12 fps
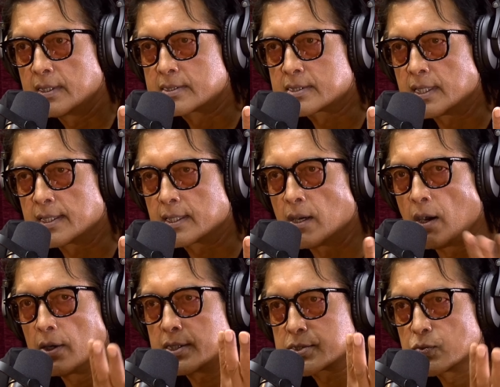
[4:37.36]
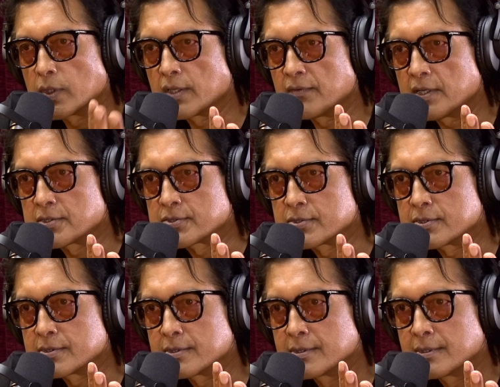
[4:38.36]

It's like, oh, he's one of us.